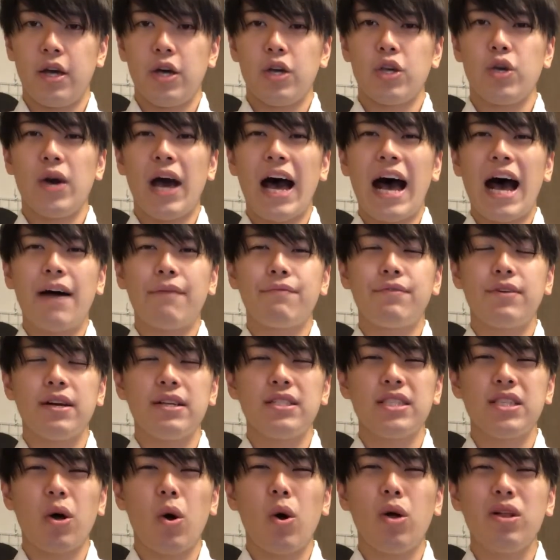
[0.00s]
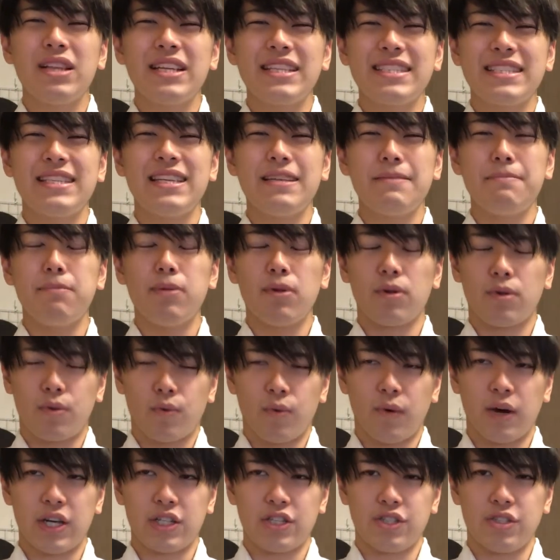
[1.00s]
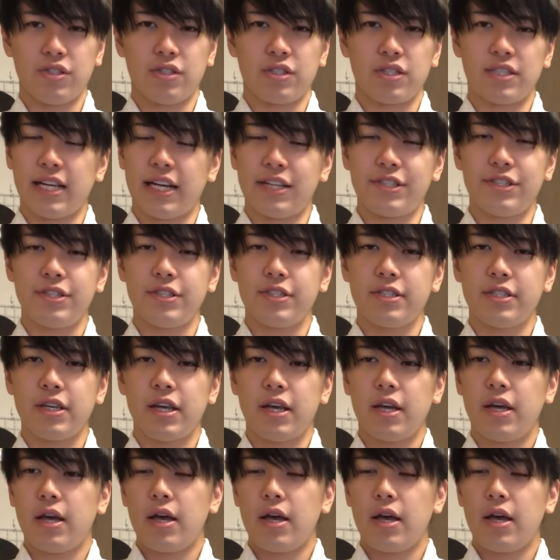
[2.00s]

You have to answer only simple questions such as,